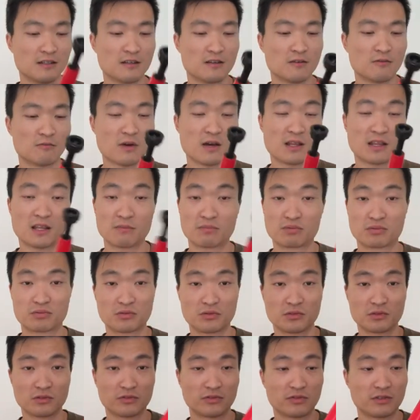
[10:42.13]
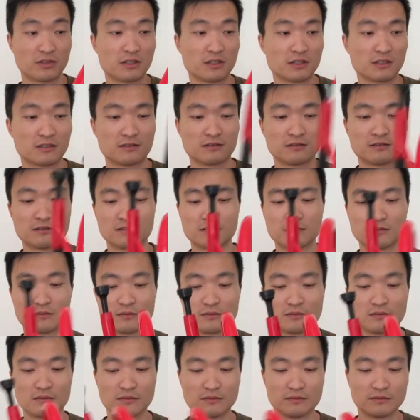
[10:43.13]
weatherproof,
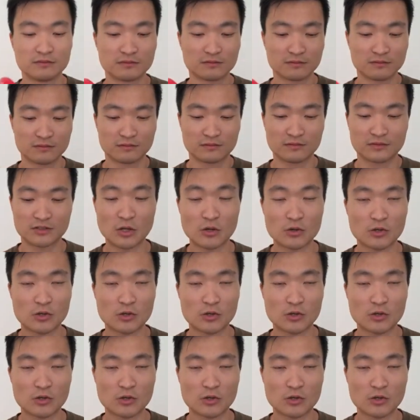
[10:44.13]
no